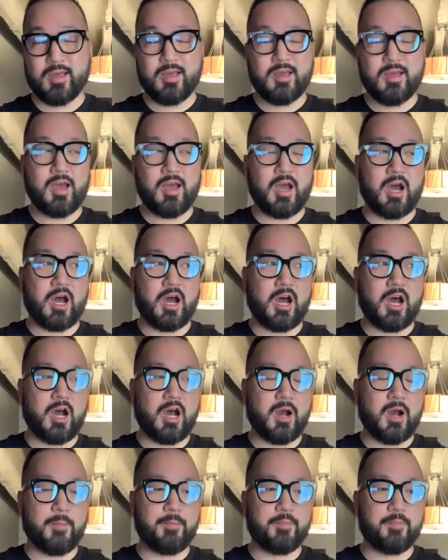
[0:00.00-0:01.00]

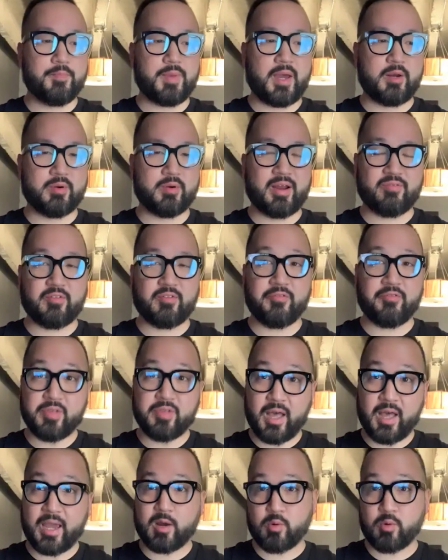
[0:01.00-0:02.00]
Um, I don't have to
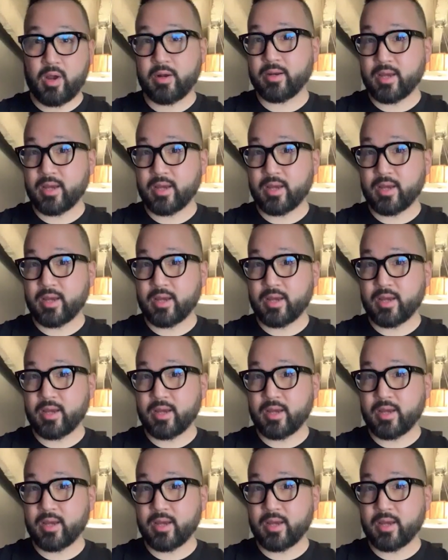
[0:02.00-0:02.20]
fly around in